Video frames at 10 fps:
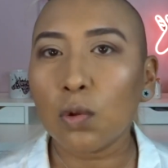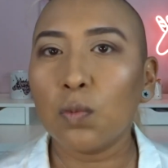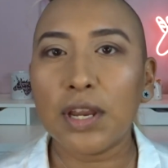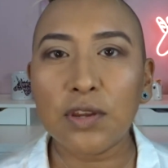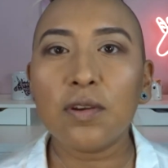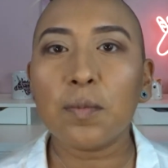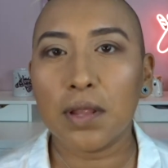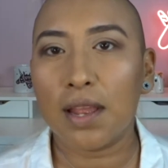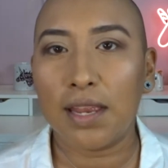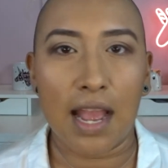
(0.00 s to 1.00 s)
When you're
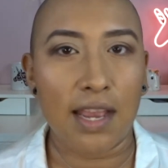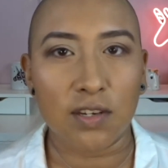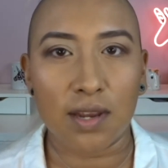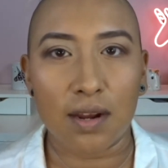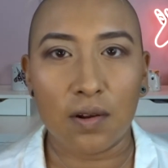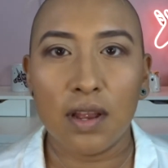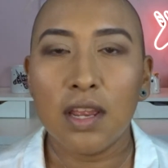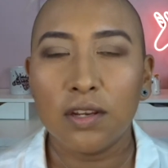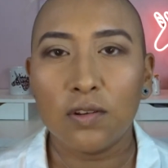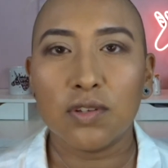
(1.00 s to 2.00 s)
applying eyeshadow,
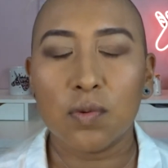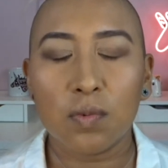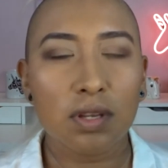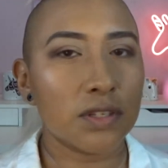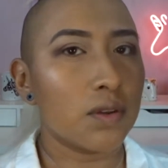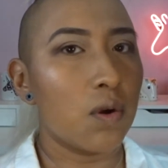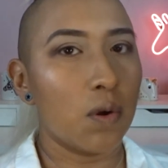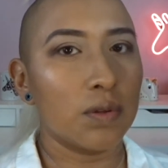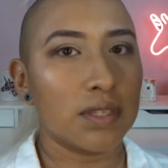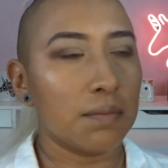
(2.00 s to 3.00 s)
you don't want to
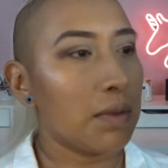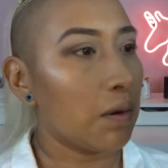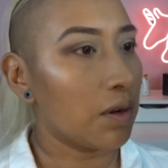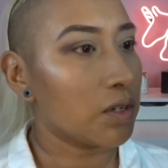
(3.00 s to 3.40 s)
hold the mirror